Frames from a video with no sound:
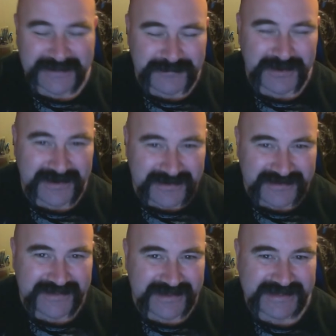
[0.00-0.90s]

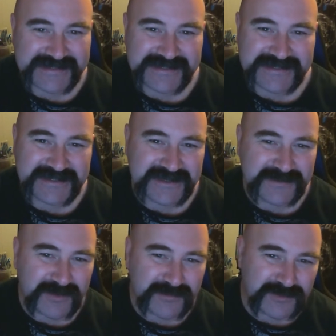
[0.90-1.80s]
Partly that's to
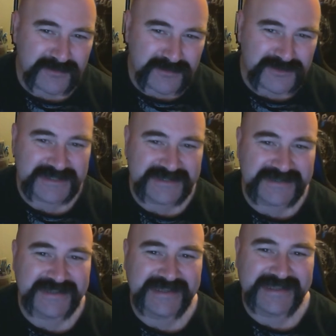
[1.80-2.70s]
promote the
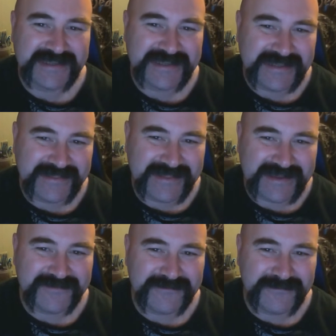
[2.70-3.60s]
notion
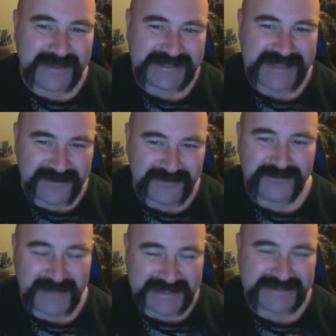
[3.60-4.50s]
that men's
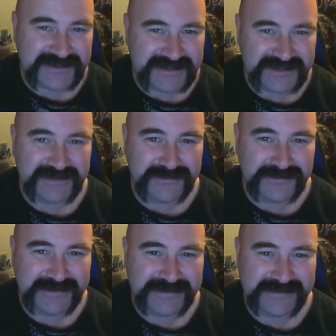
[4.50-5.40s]
health matters too,
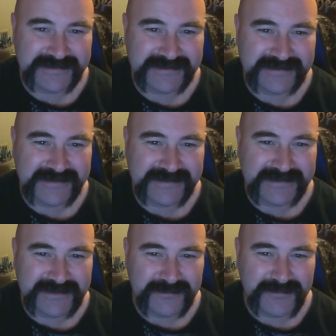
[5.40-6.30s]

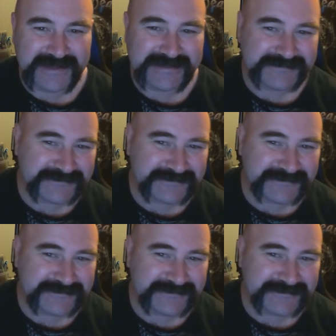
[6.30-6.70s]
but